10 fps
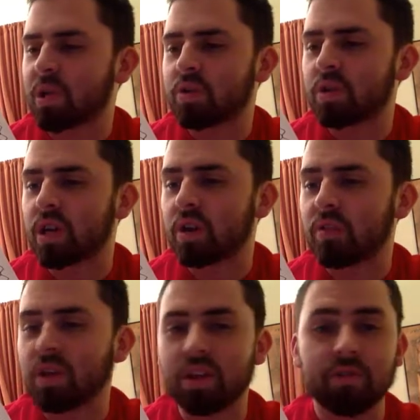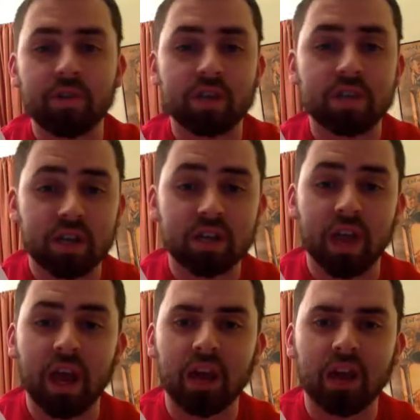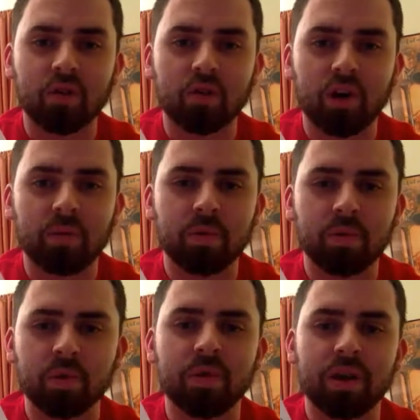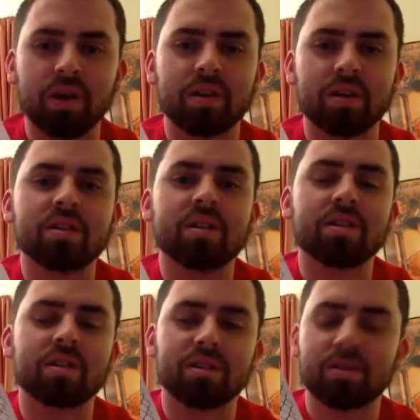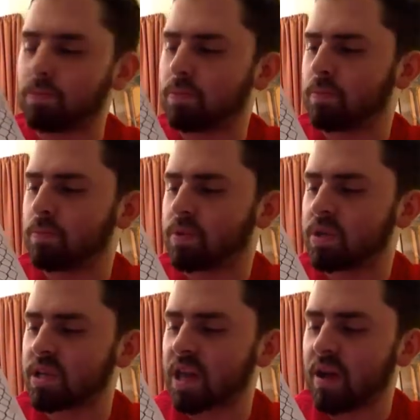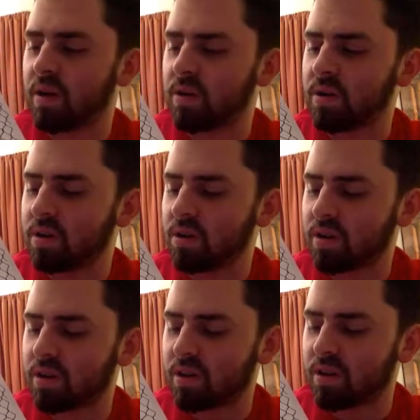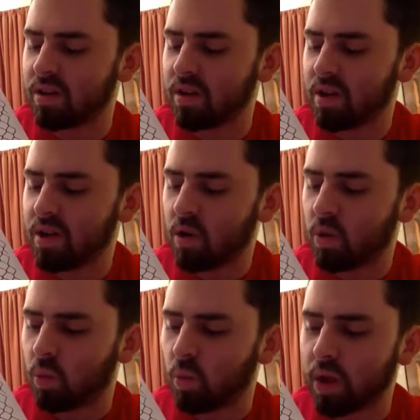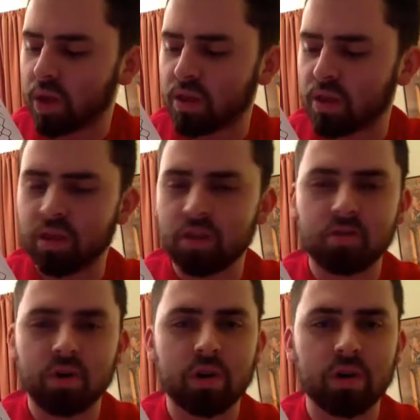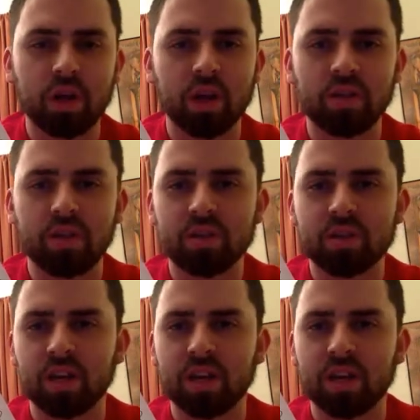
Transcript: interesting, and I feel like they've done such an incredible, unique sound with this record. It takes